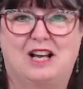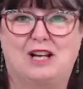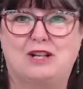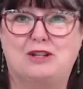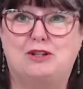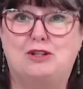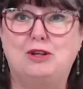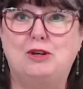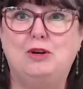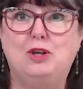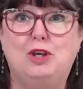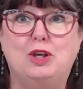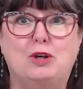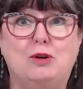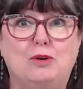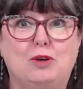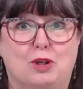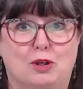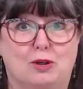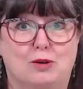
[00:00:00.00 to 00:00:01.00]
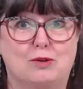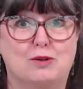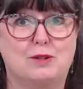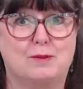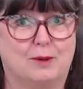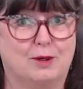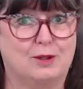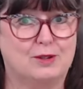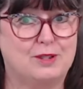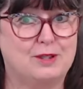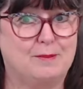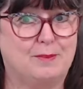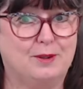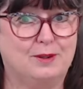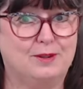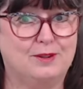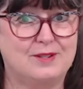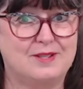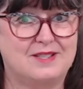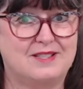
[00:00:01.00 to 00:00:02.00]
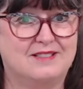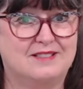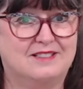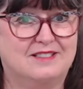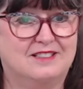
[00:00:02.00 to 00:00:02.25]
Do you use multiples?